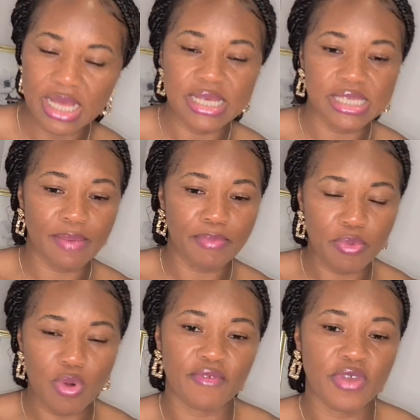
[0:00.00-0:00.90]
Some
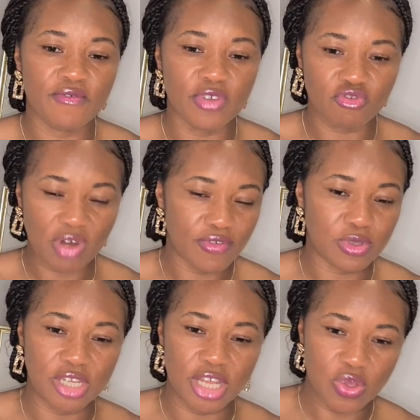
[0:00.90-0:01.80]
people have even traveled
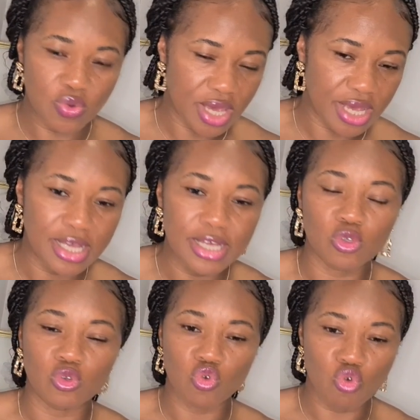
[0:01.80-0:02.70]
to the UK
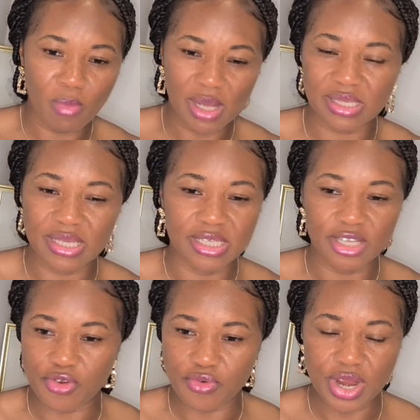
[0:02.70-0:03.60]
to do master's
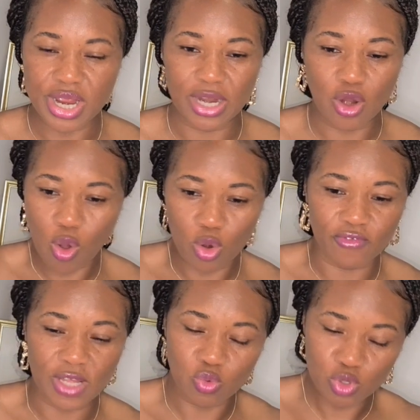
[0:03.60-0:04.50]
degree and all of
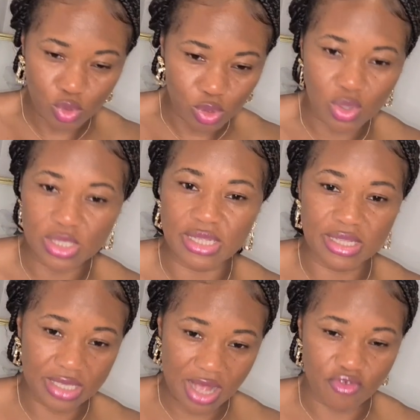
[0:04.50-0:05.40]
that, which was taught in
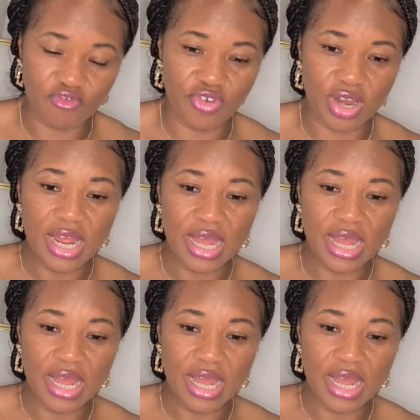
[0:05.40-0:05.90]
this country.